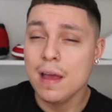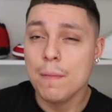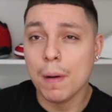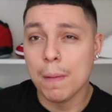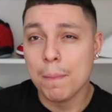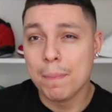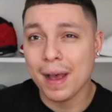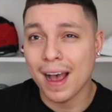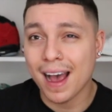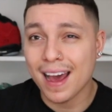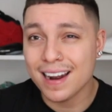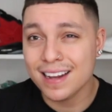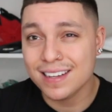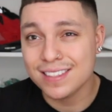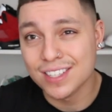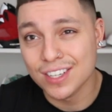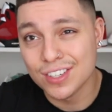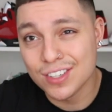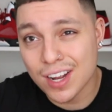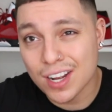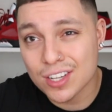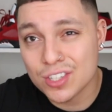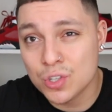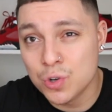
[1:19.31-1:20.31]
But patterns, they're
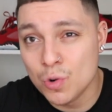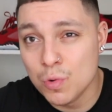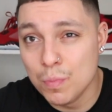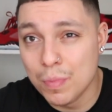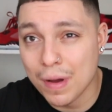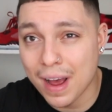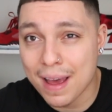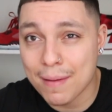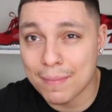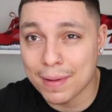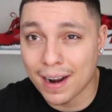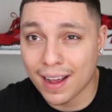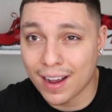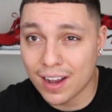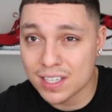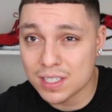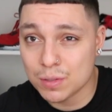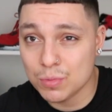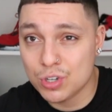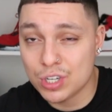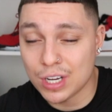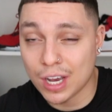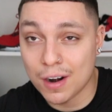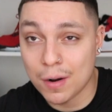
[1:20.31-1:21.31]
not too bad, man. I got
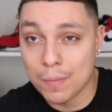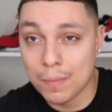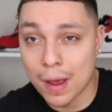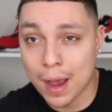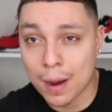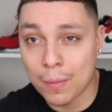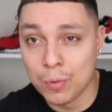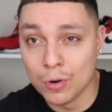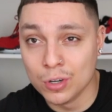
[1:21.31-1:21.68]
some shattered back